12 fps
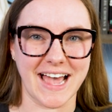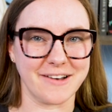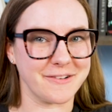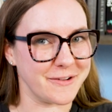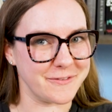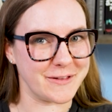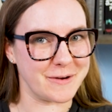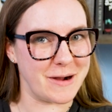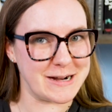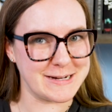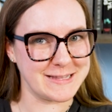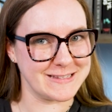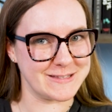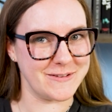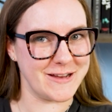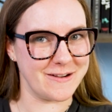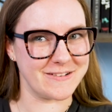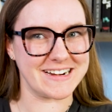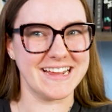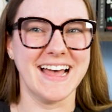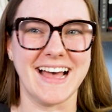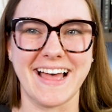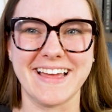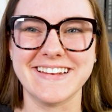I don't know if they're watching this video or
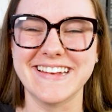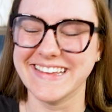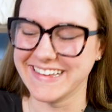not.